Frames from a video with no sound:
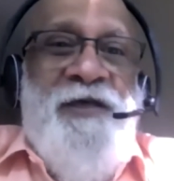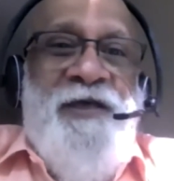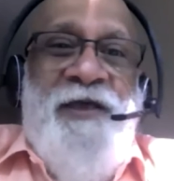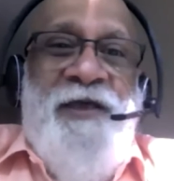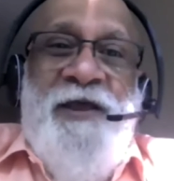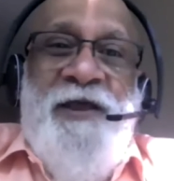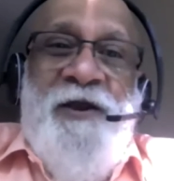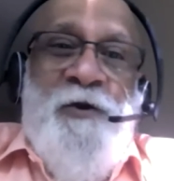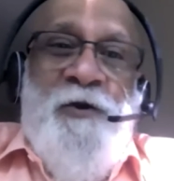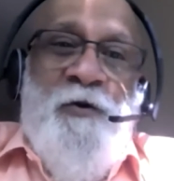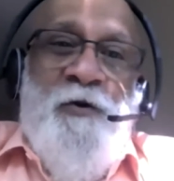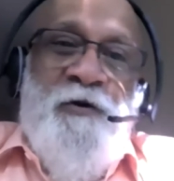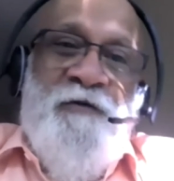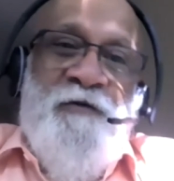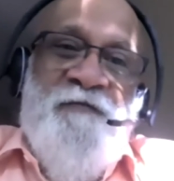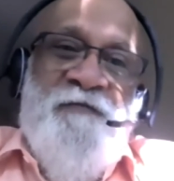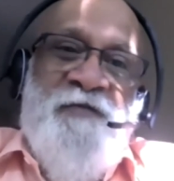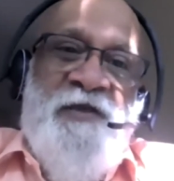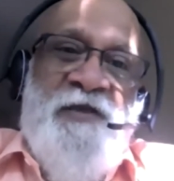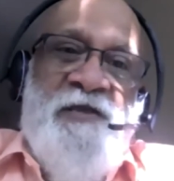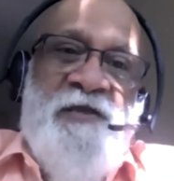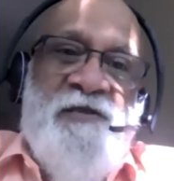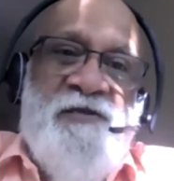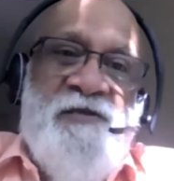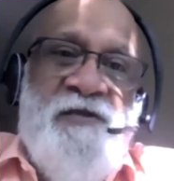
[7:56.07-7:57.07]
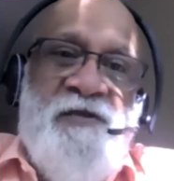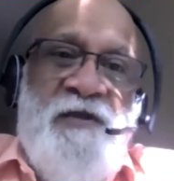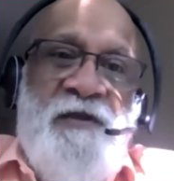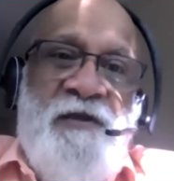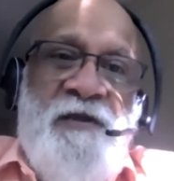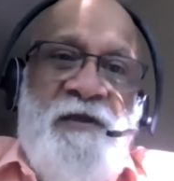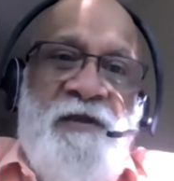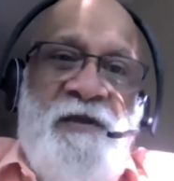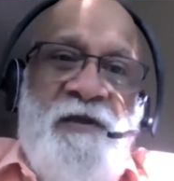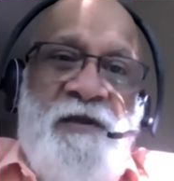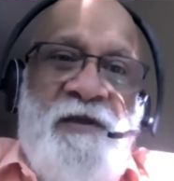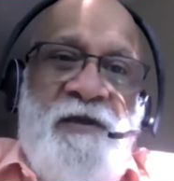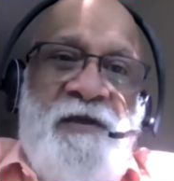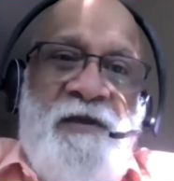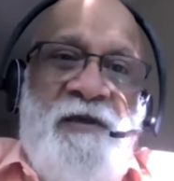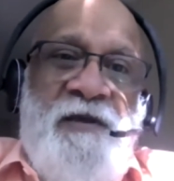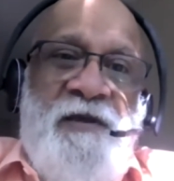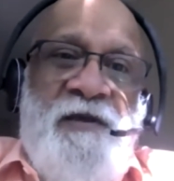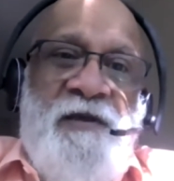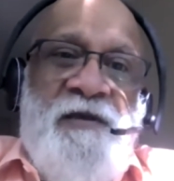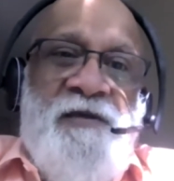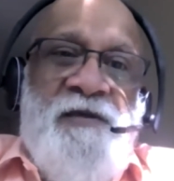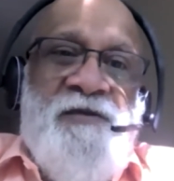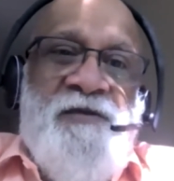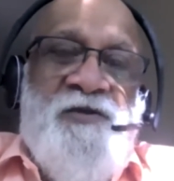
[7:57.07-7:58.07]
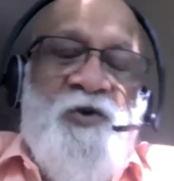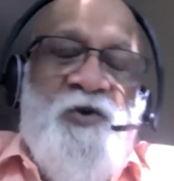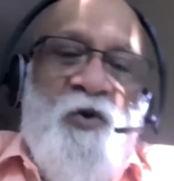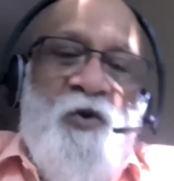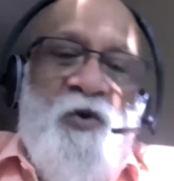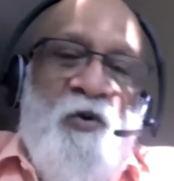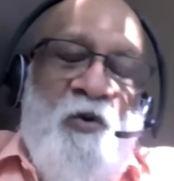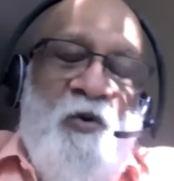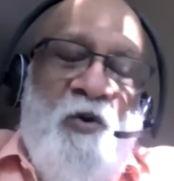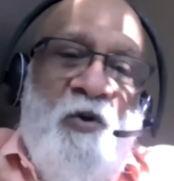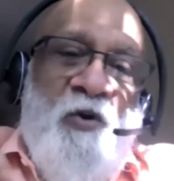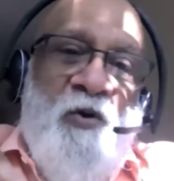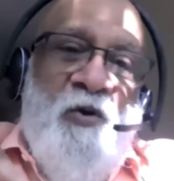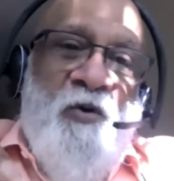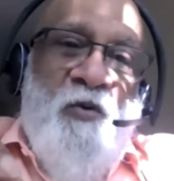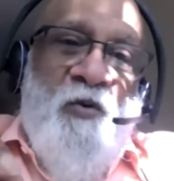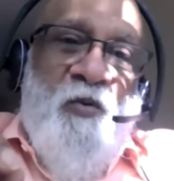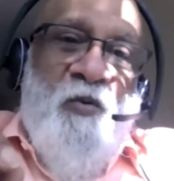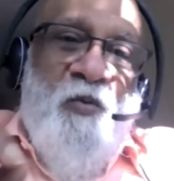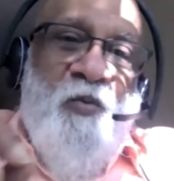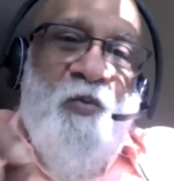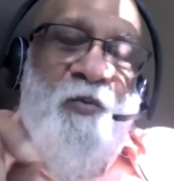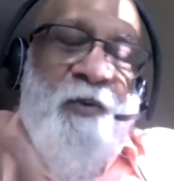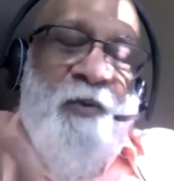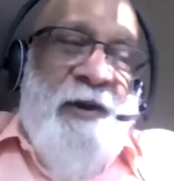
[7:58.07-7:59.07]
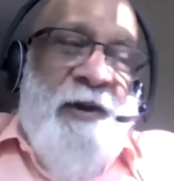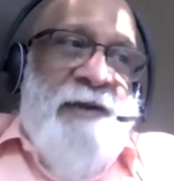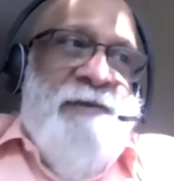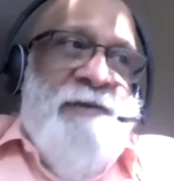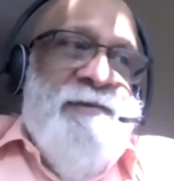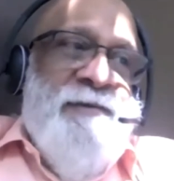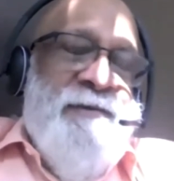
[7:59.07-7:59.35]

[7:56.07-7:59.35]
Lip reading: in all of these. So what,